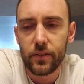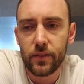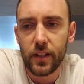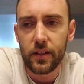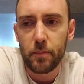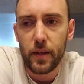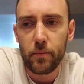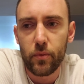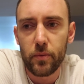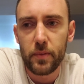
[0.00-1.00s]
that the
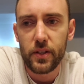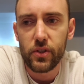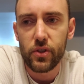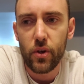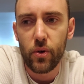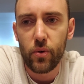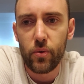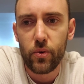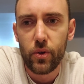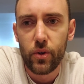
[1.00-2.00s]
people would be so